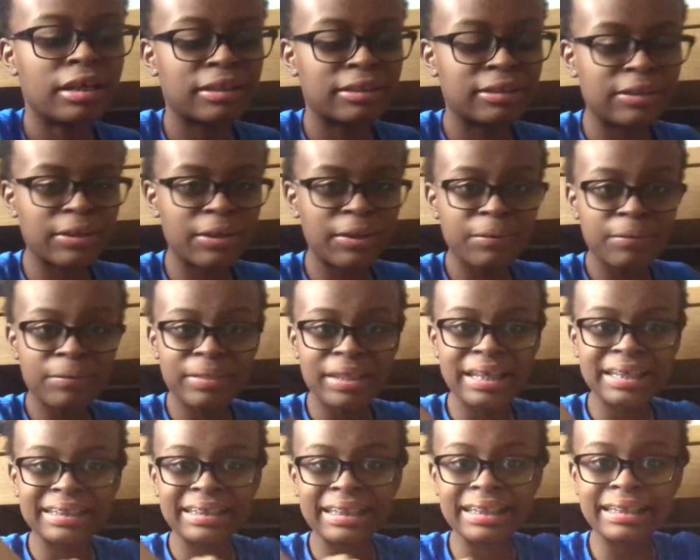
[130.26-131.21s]
So
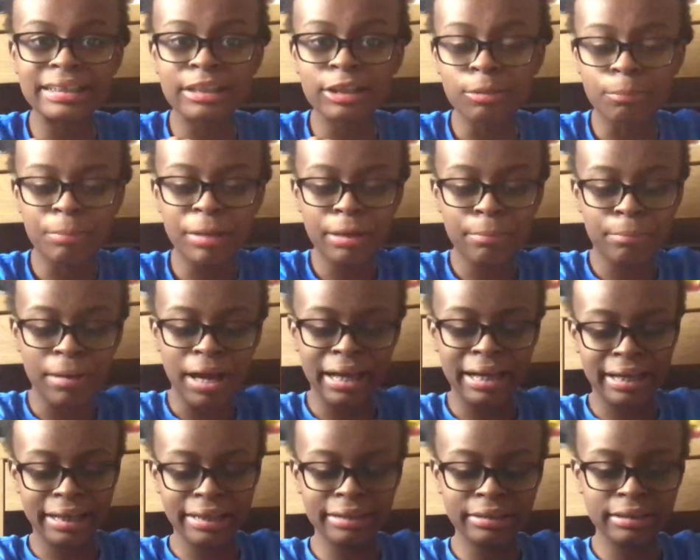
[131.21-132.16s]
this is the big
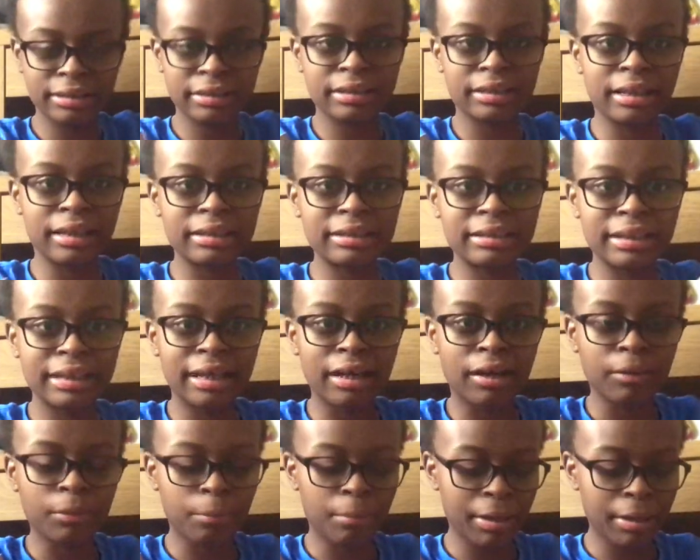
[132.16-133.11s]
package. Let's take
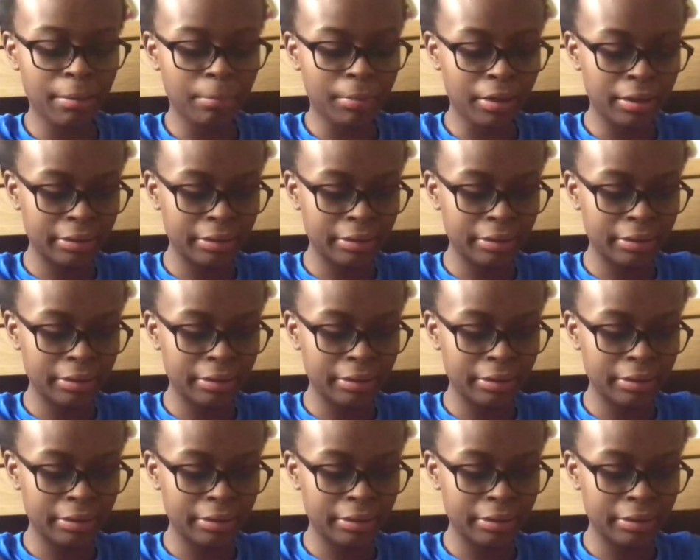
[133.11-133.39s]
out the paper.